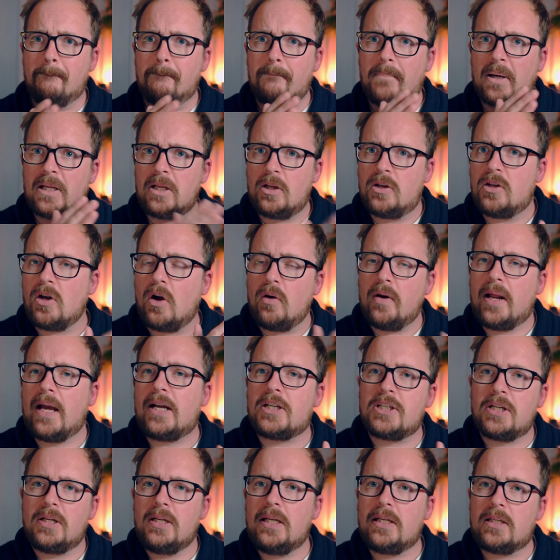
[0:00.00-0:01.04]
but you don't
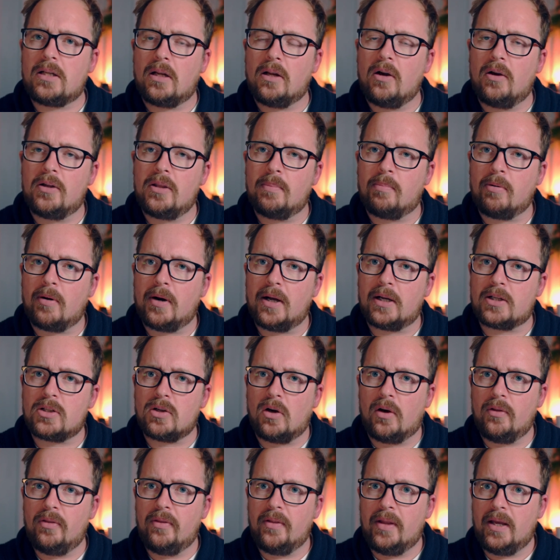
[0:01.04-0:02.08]
actually need to load the products
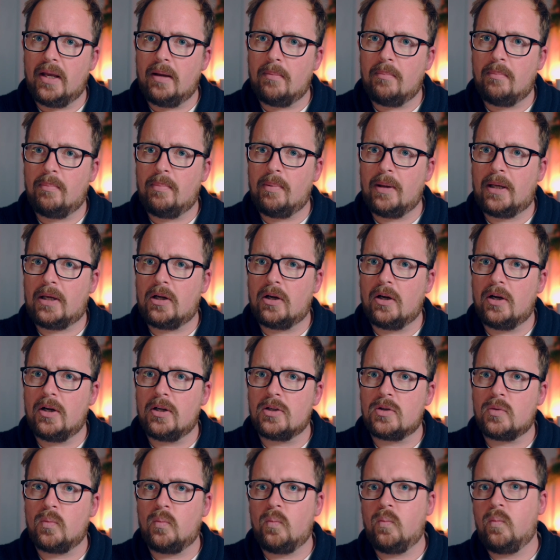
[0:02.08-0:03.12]
on there
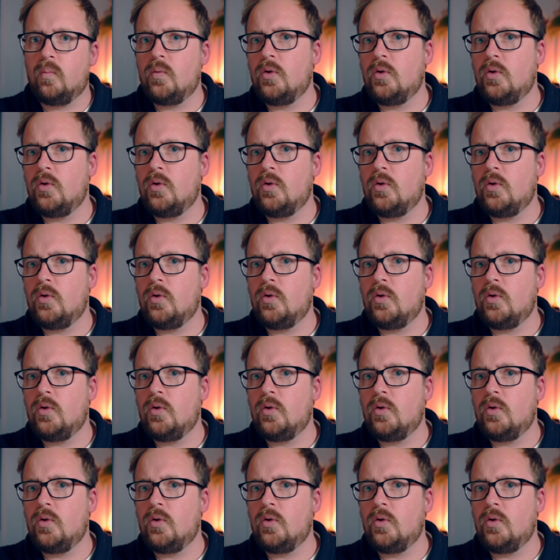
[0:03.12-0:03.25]
because